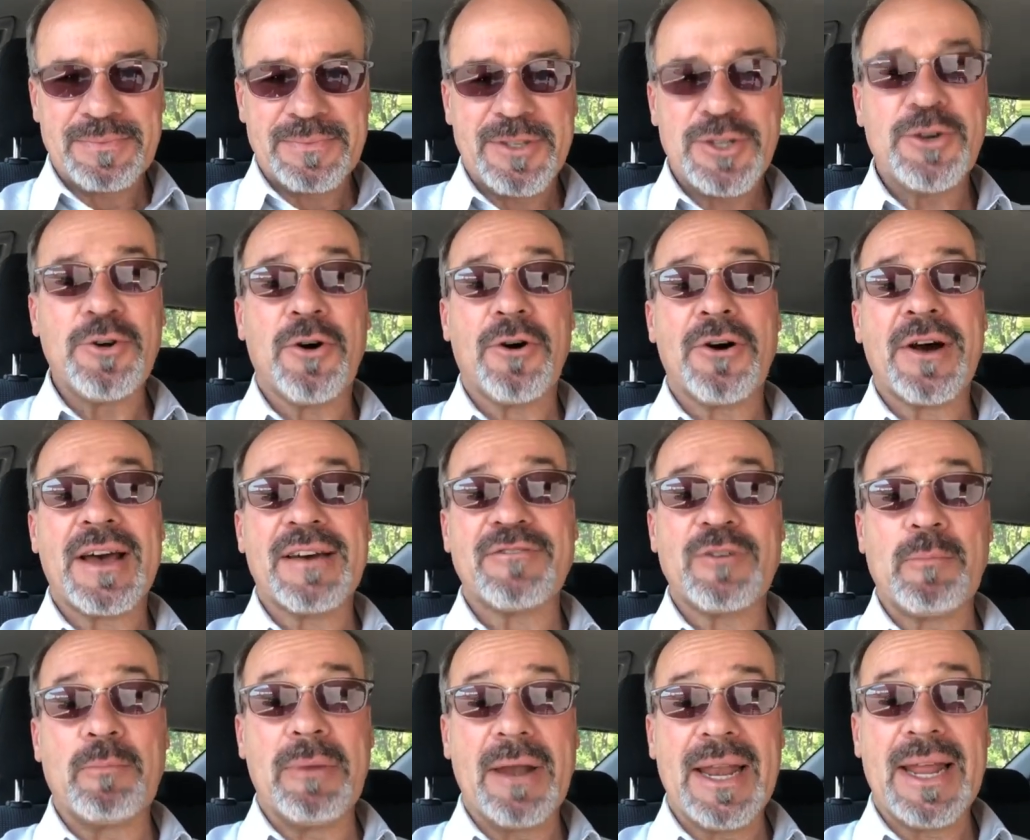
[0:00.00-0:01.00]
You all have
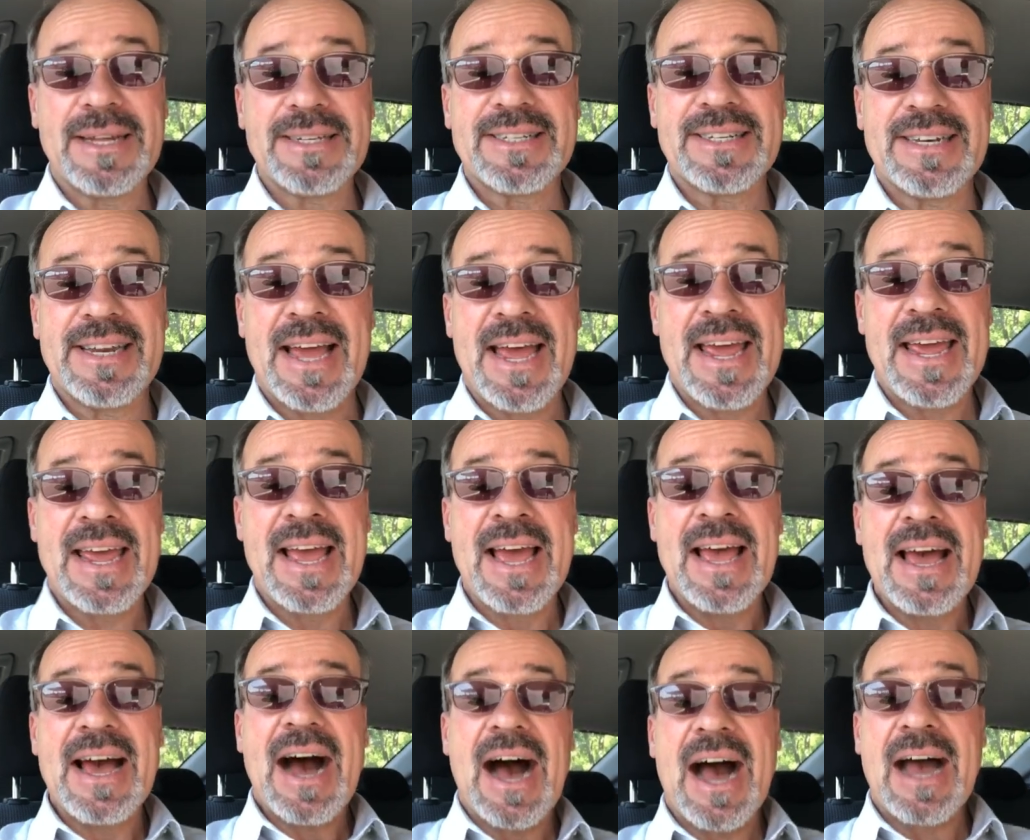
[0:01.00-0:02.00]
a blessed day.
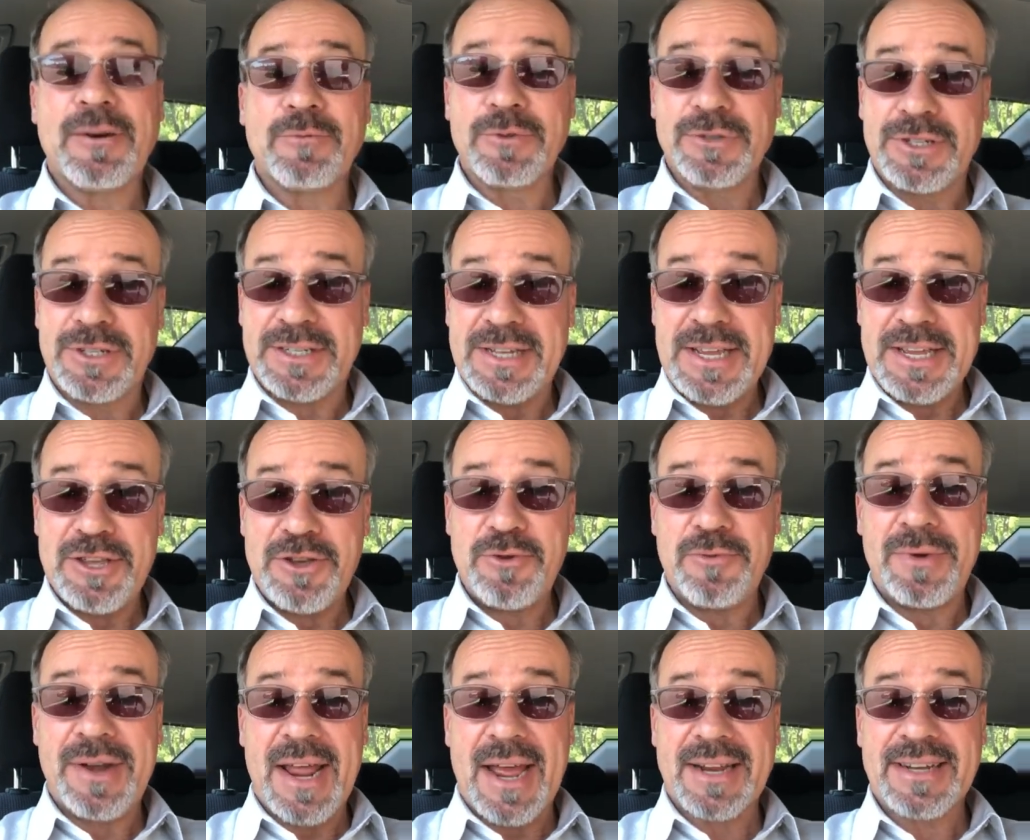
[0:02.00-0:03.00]
I will see you
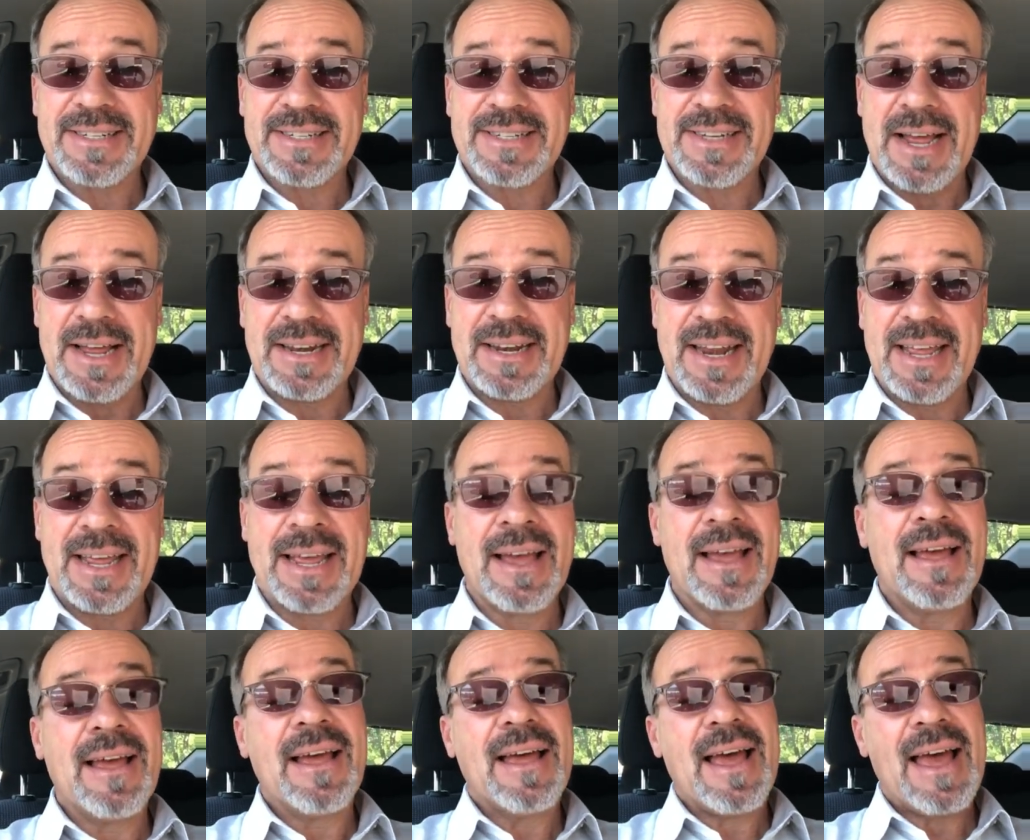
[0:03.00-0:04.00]
next Sunday
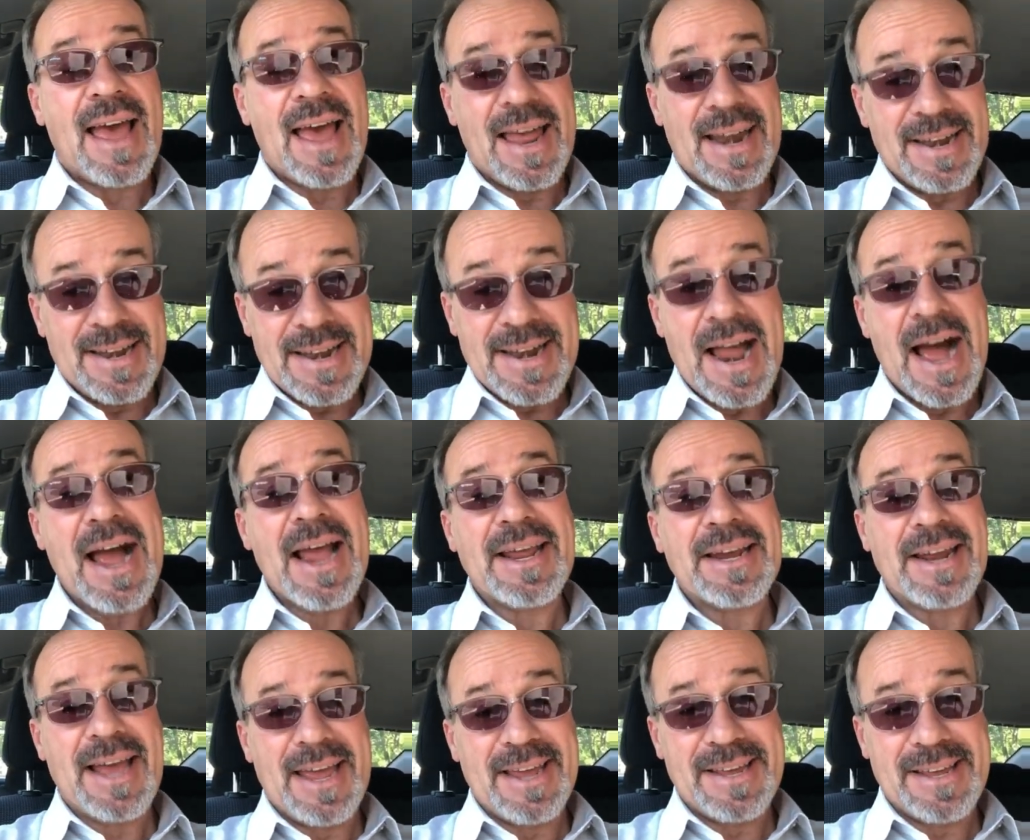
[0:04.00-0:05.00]
at
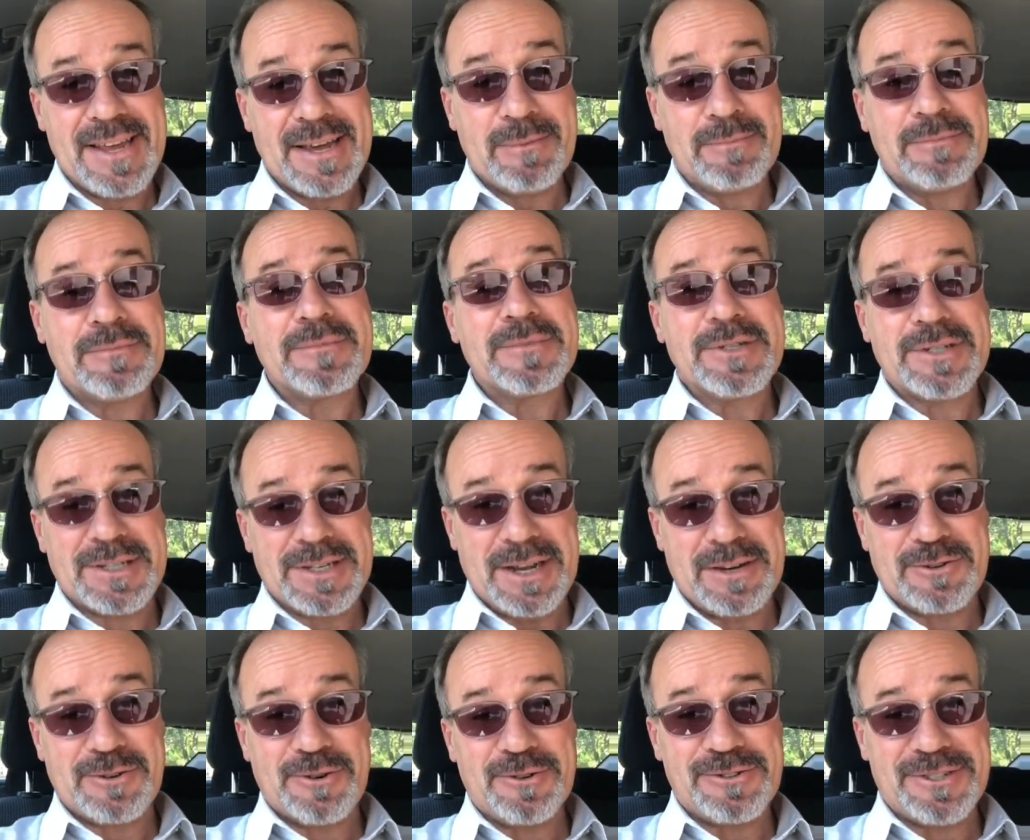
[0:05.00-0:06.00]
9 a.m. Central